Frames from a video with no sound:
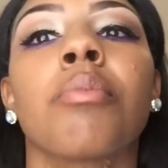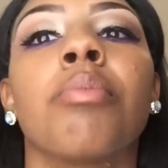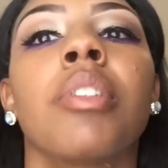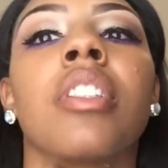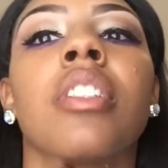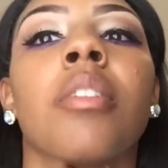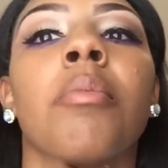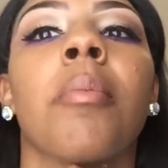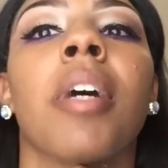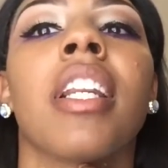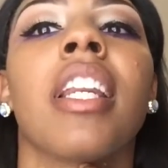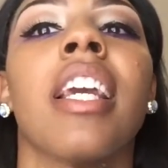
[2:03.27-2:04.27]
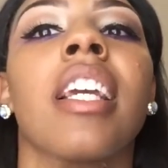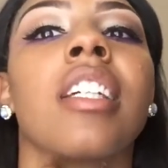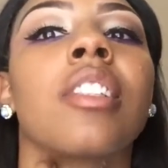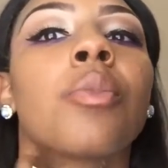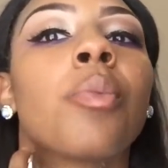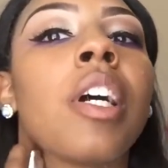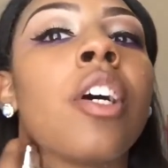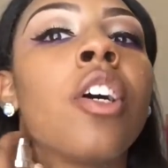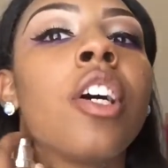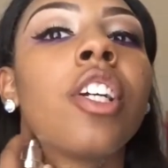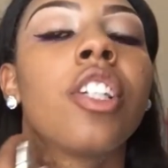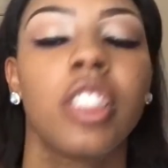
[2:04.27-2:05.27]
put some on my neck as well.
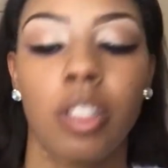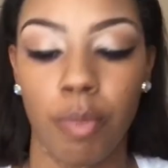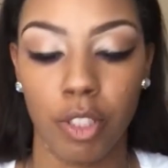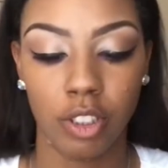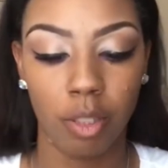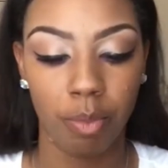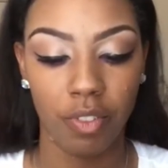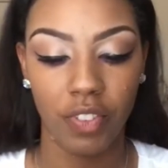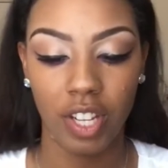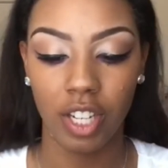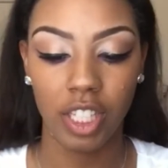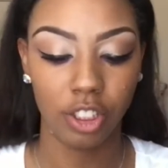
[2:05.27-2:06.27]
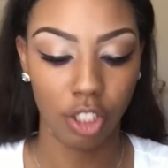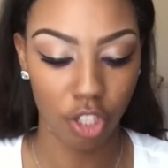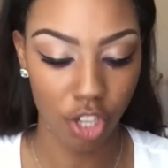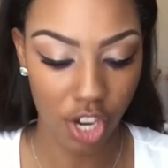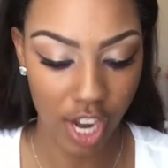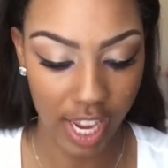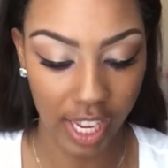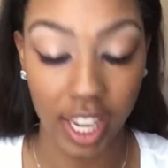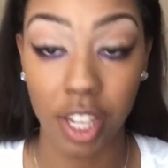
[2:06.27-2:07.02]
You're supposed to put foundation on your neck